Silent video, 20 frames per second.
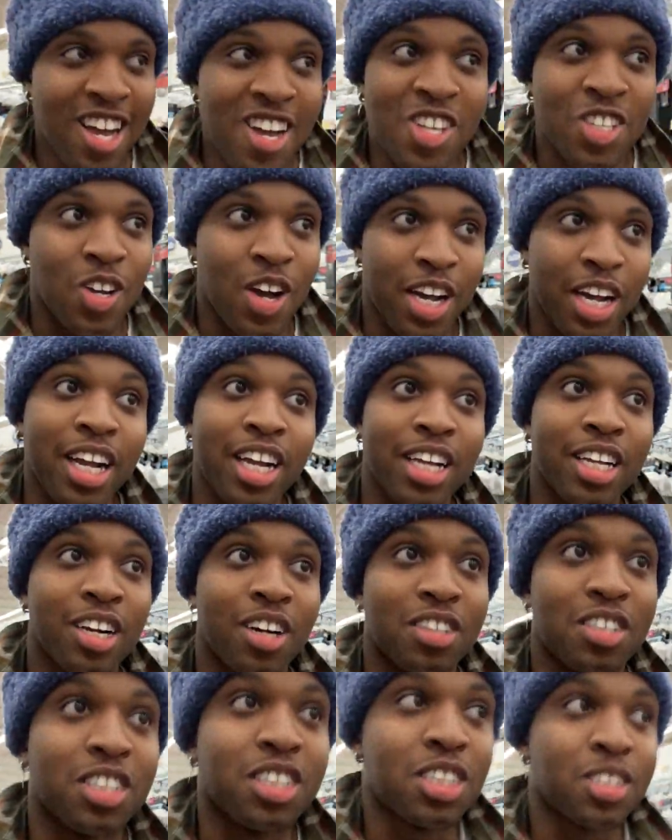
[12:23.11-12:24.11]
so I can, you
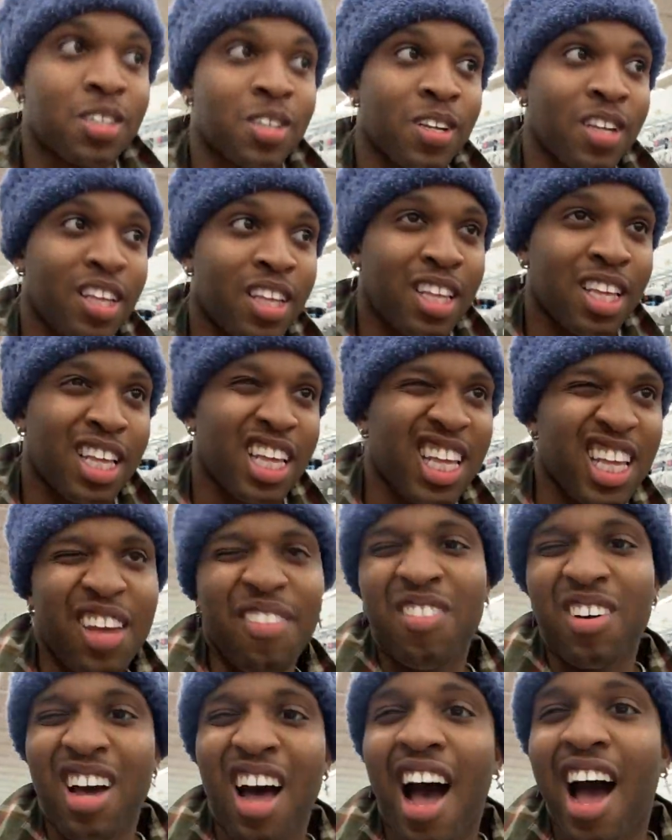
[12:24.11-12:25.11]
know, just
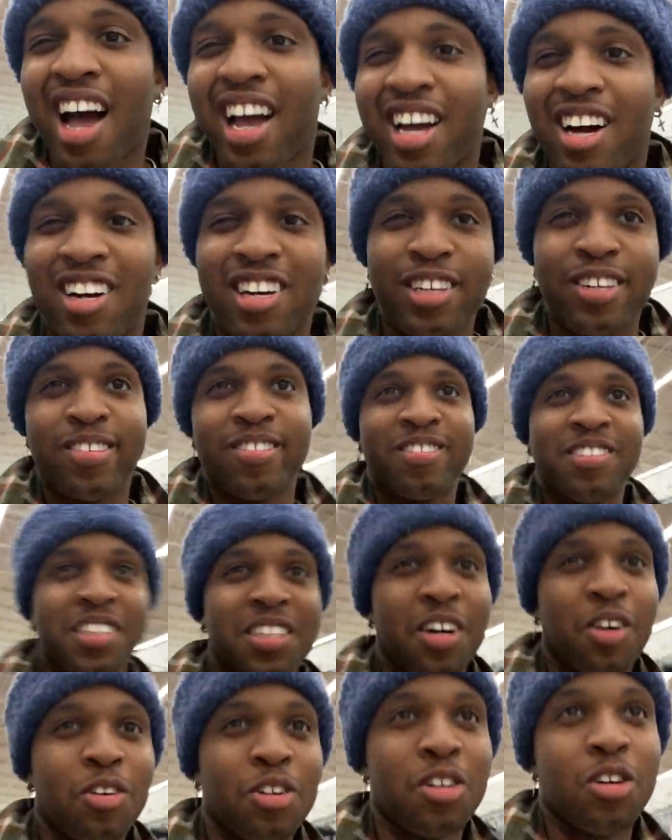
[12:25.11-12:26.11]
keep an eye on him, you
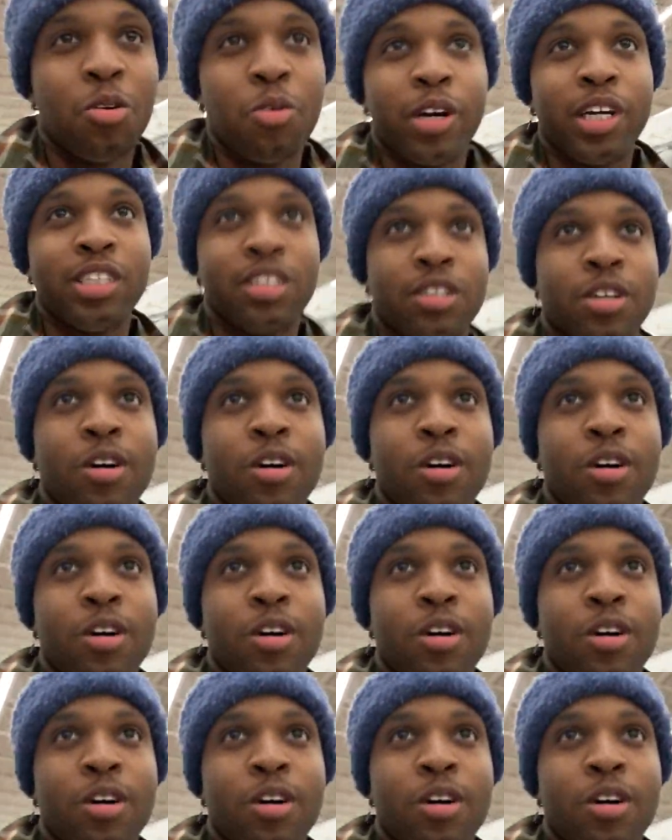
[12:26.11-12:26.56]
know where he's